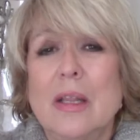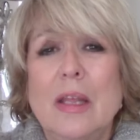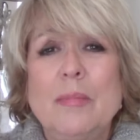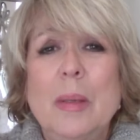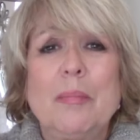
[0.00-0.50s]

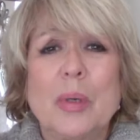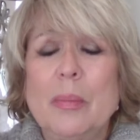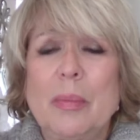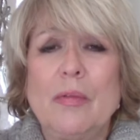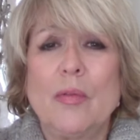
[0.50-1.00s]
they've been
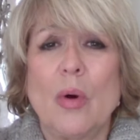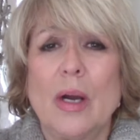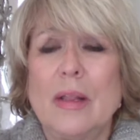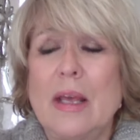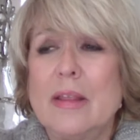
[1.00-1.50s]
burnt before
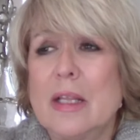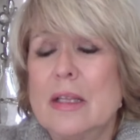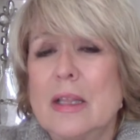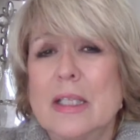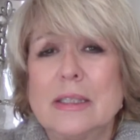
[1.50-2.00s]
and they think
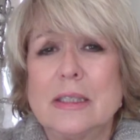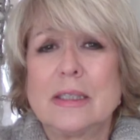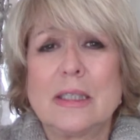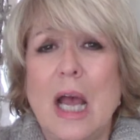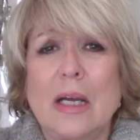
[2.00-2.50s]
that this
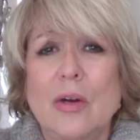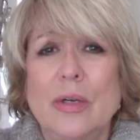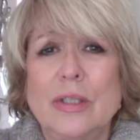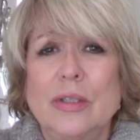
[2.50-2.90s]
is not going